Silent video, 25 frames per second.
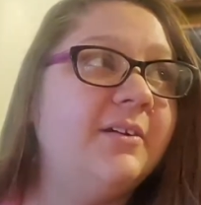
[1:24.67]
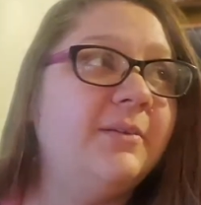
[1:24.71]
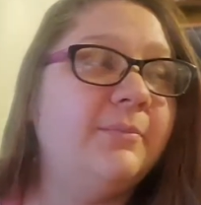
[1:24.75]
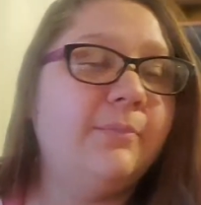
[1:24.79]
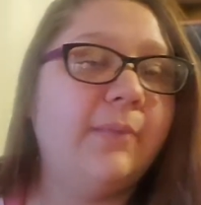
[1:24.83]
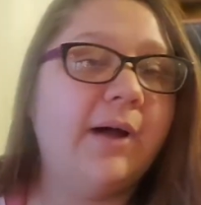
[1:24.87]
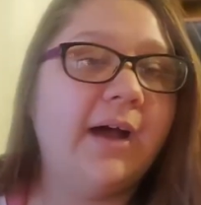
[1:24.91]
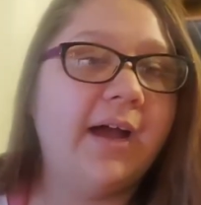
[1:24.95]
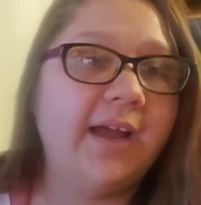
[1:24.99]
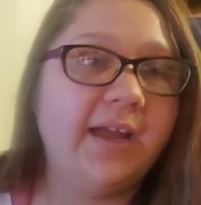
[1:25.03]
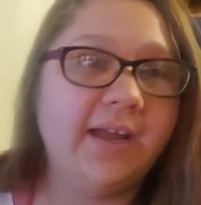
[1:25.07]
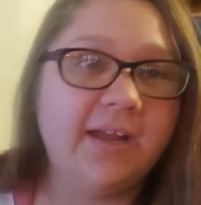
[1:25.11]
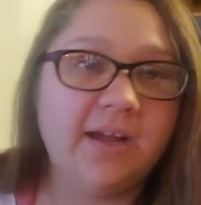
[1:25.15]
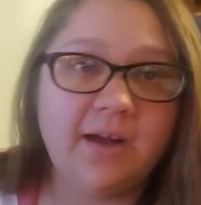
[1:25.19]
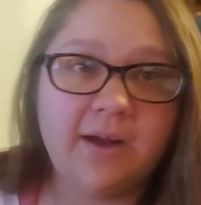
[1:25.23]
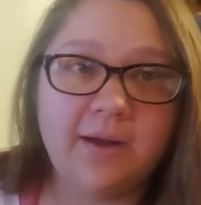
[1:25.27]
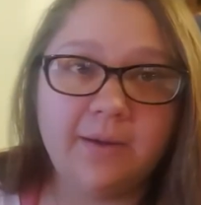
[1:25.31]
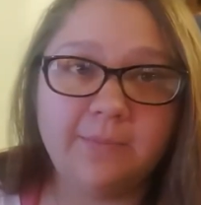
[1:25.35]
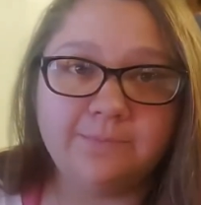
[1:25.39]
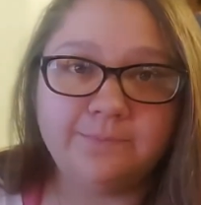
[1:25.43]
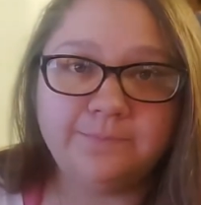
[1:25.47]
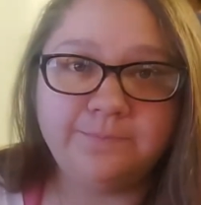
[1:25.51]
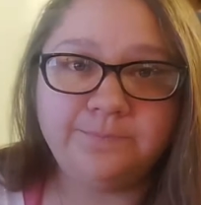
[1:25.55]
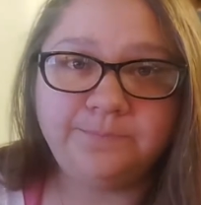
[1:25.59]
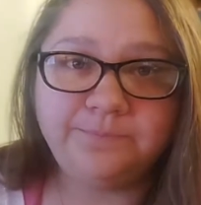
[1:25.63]
my
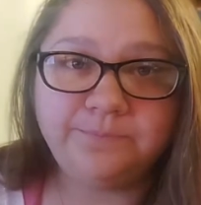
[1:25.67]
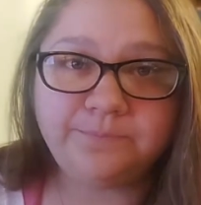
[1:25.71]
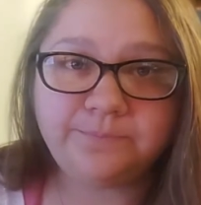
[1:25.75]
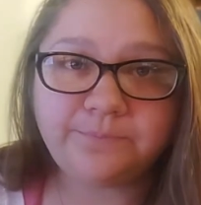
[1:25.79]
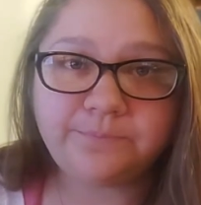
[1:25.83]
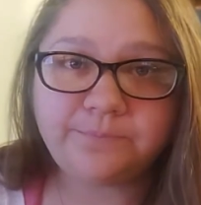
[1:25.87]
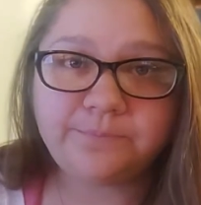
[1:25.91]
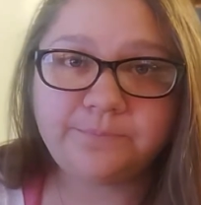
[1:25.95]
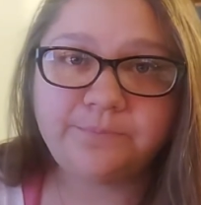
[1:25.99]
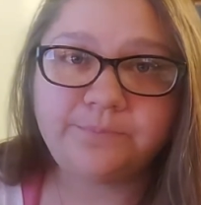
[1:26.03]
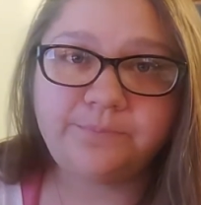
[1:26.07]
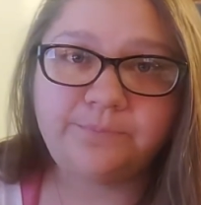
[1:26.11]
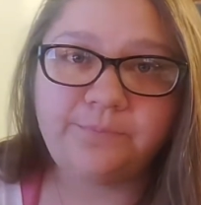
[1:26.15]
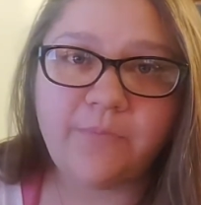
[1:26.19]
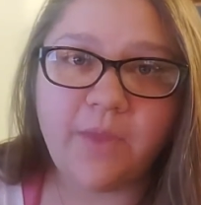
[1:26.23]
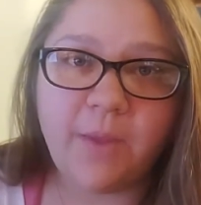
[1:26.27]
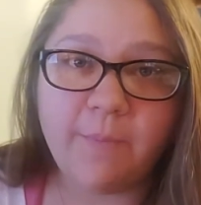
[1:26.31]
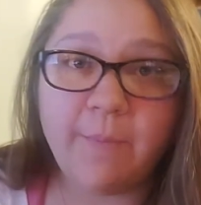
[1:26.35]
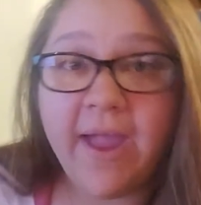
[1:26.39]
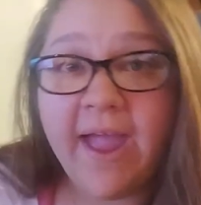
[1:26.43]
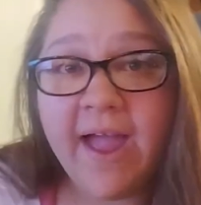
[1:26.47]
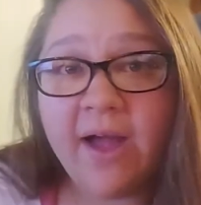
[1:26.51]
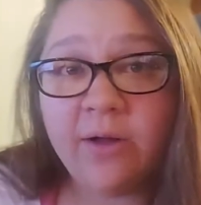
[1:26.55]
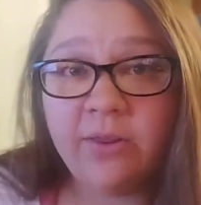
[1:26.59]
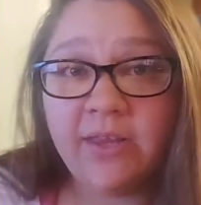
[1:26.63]

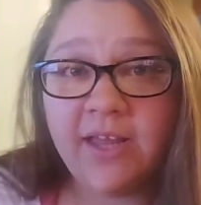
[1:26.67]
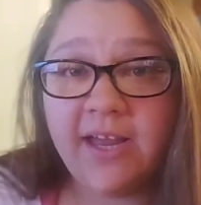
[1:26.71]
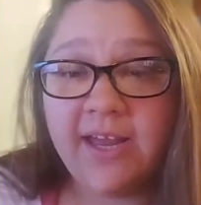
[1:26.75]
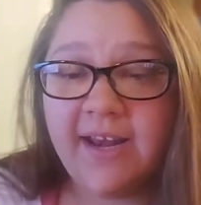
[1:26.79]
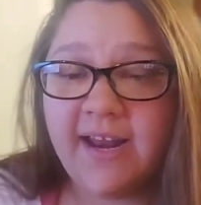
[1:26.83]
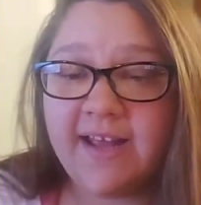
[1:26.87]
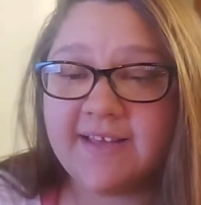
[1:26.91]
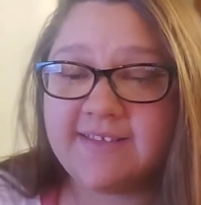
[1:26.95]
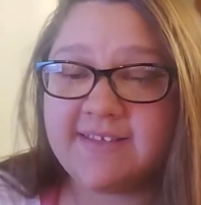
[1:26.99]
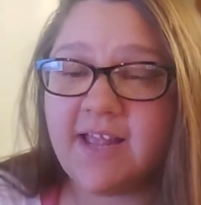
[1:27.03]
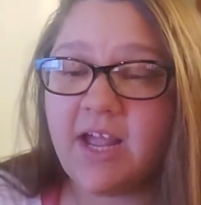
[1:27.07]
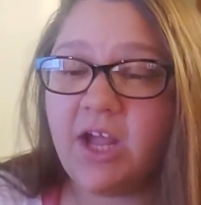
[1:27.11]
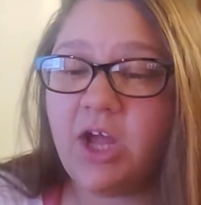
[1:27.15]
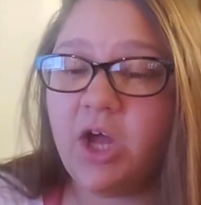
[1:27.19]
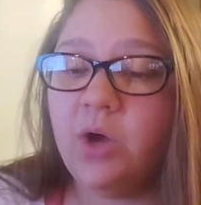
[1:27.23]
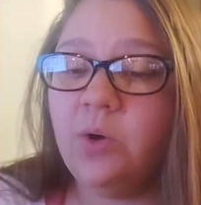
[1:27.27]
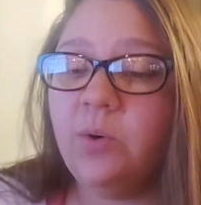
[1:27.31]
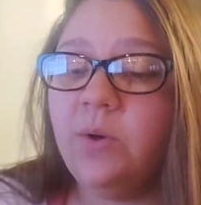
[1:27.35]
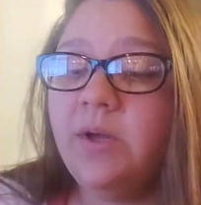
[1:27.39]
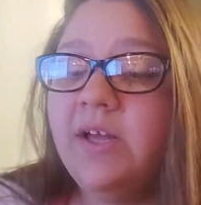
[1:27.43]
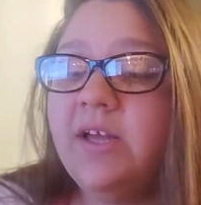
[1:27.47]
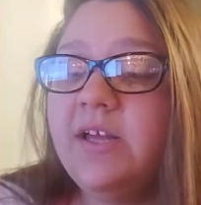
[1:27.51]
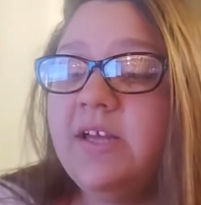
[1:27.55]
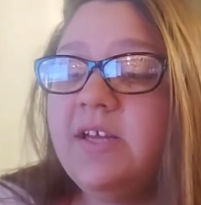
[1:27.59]
my outline as I go.